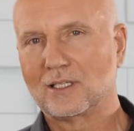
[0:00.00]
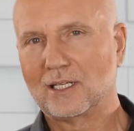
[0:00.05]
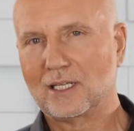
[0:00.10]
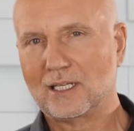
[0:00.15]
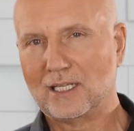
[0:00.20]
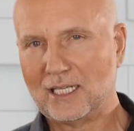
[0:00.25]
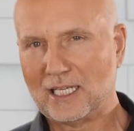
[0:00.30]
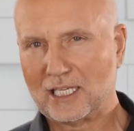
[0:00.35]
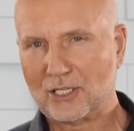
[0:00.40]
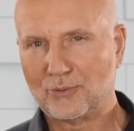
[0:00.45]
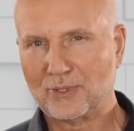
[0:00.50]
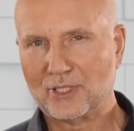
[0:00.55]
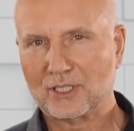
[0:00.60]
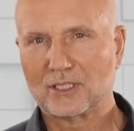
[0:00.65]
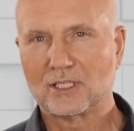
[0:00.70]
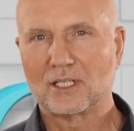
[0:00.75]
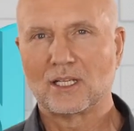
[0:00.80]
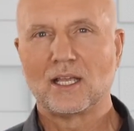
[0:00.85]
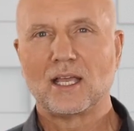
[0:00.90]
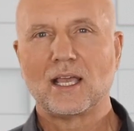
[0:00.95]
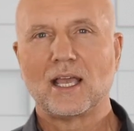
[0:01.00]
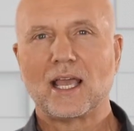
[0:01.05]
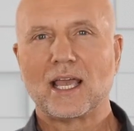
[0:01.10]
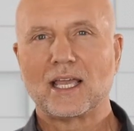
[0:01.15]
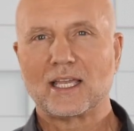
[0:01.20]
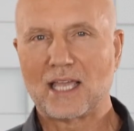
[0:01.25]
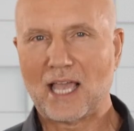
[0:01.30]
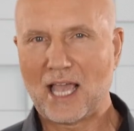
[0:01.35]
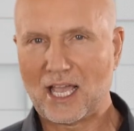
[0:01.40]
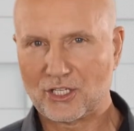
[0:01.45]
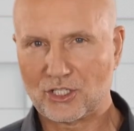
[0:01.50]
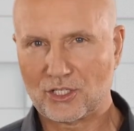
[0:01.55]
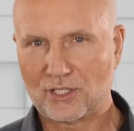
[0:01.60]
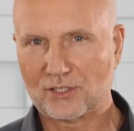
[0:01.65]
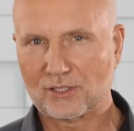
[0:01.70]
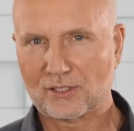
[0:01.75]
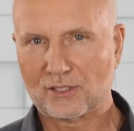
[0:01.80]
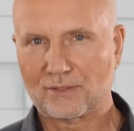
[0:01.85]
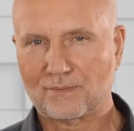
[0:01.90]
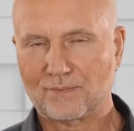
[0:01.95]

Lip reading: liquid, and gaseous.